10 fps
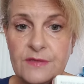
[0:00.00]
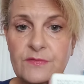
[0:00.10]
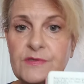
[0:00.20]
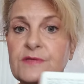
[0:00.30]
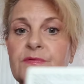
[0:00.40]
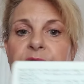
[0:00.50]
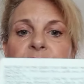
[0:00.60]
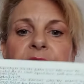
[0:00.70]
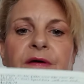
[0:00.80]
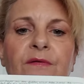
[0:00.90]
so that should
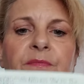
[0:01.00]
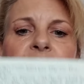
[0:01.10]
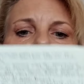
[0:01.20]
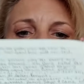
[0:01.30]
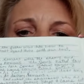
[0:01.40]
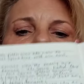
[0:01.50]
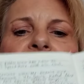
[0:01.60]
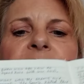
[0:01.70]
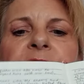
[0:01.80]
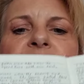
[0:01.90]
help. The
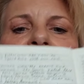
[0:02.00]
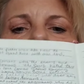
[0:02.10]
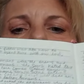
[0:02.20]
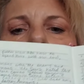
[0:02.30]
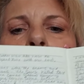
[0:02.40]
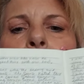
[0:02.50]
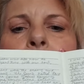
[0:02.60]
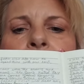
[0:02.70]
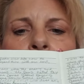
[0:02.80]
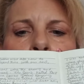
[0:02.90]
first vision
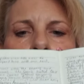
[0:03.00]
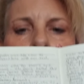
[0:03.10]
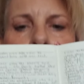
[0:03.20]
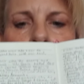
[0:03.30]
here,